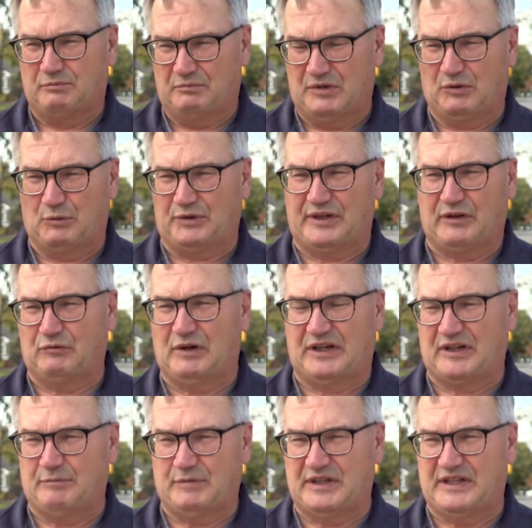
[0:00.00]
with their
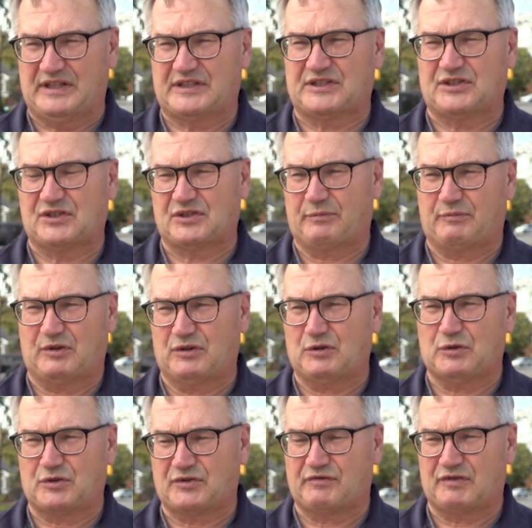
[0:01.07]
recommendations of the
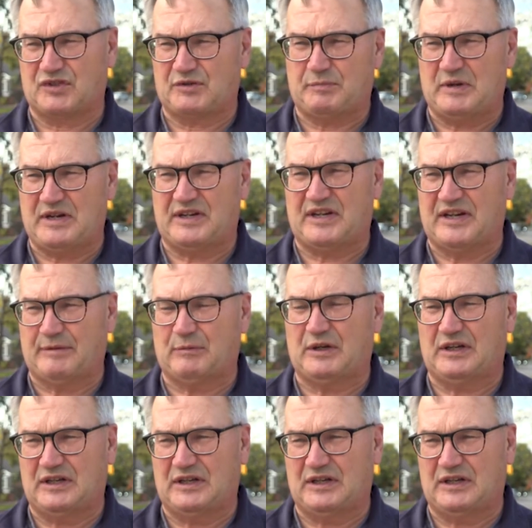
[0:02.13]
use of a speed camera